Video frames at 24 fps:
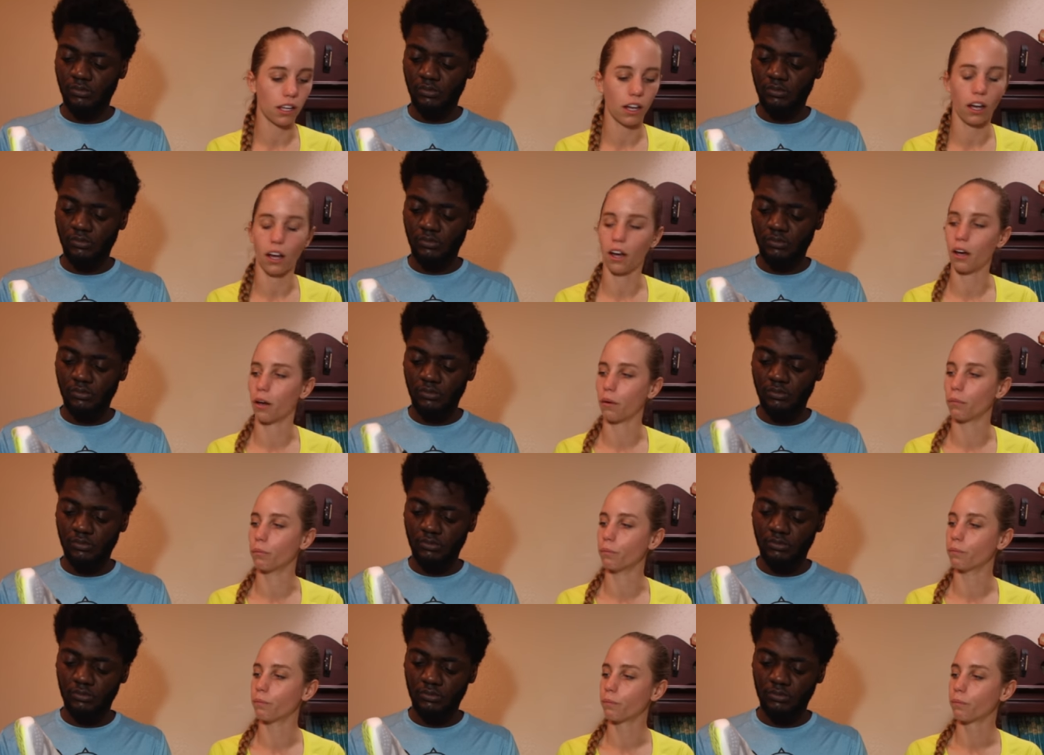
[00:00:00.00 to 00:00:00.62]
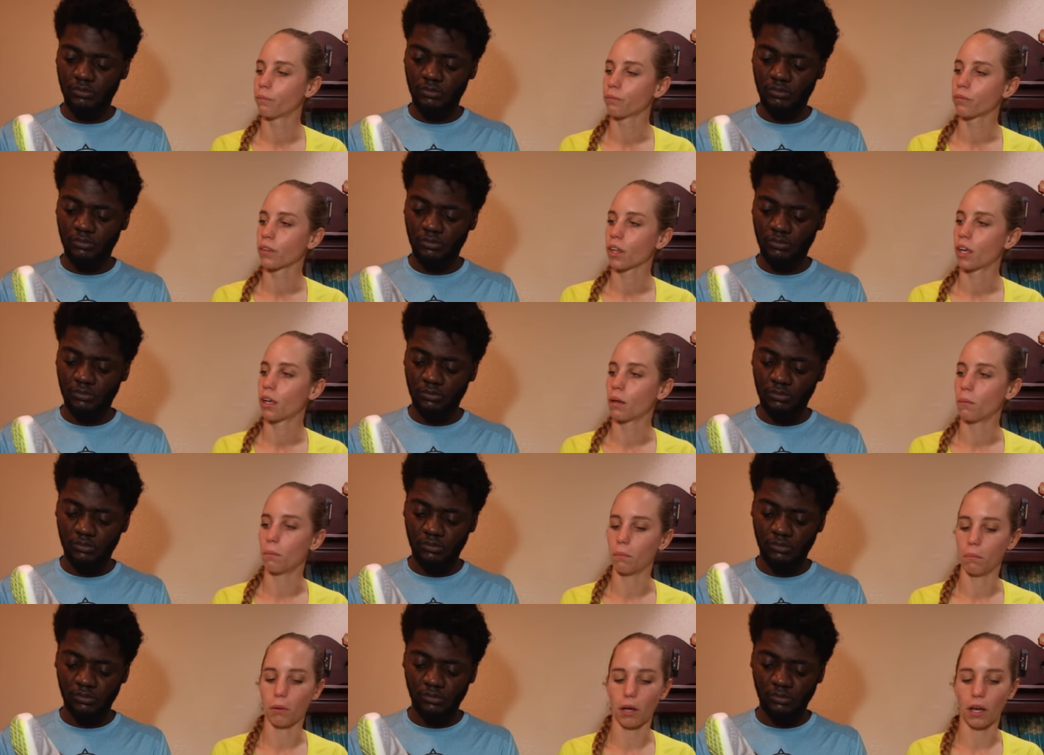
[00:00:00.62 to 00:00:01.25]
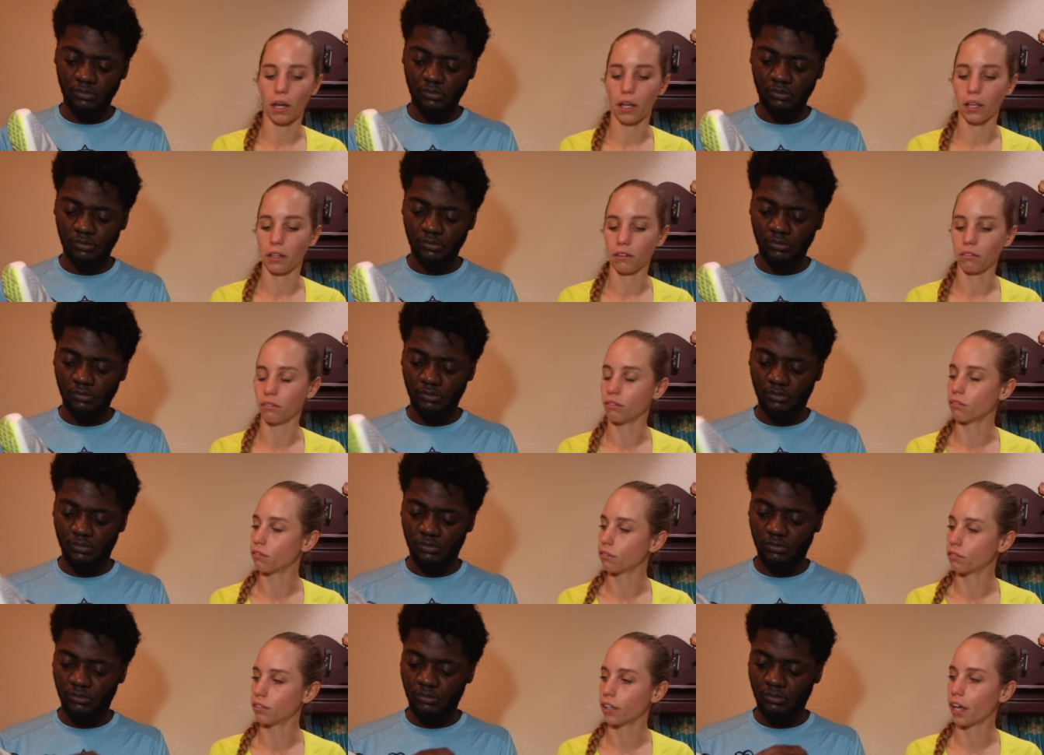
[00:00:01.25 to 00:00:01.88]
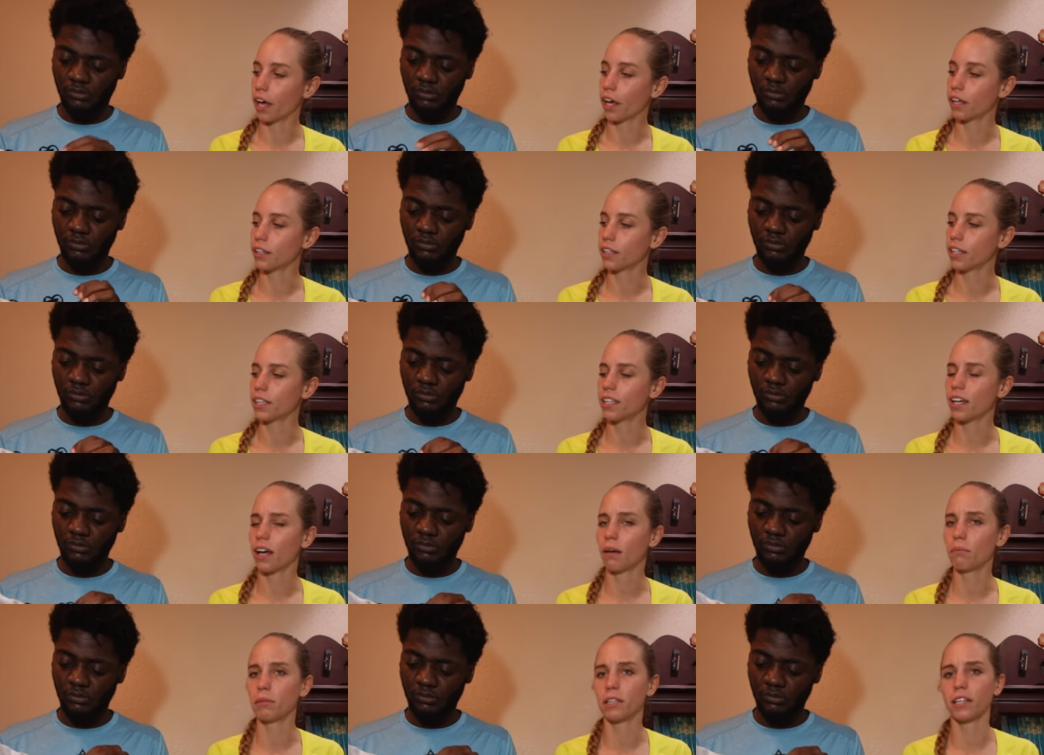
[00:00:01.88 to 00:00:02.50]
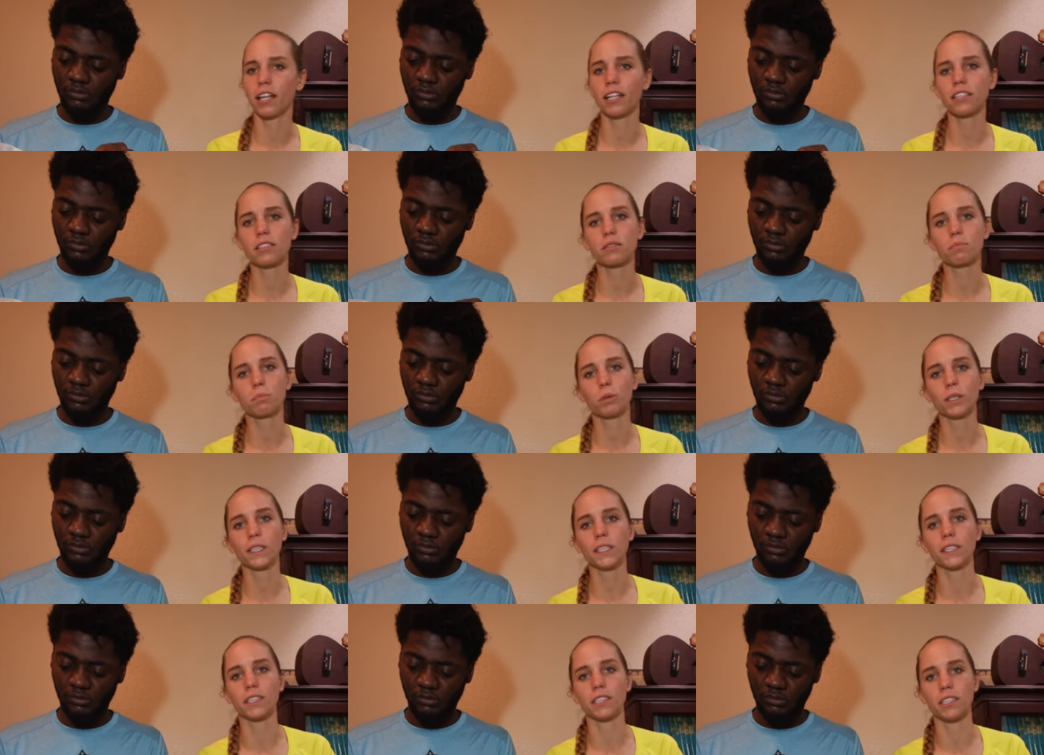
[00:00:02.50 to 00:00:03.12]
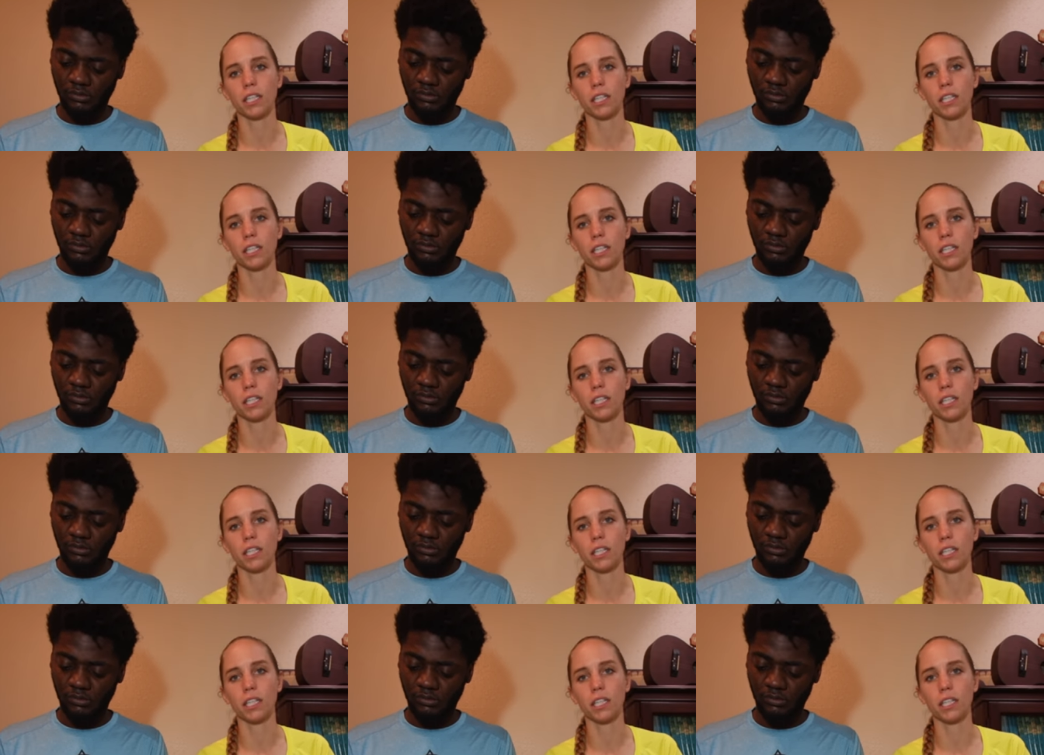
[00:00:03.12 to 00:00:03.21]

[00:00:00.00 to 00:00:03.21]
Speaker 1: Um, but yeah, that, I mean, that's pretty